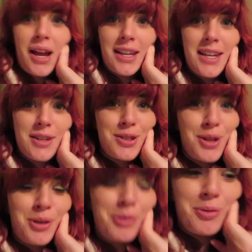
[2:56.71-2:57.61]
blankie
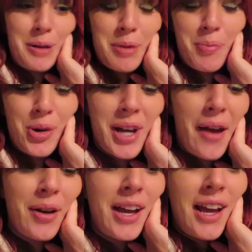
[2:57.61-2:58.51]
to read my book
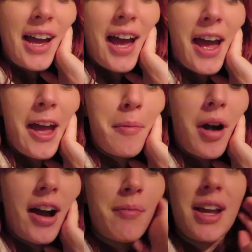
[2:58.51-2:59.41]
now.
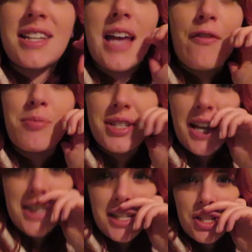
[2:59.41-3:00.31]
I'm like
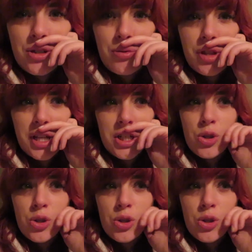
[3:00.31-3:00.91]
7% into The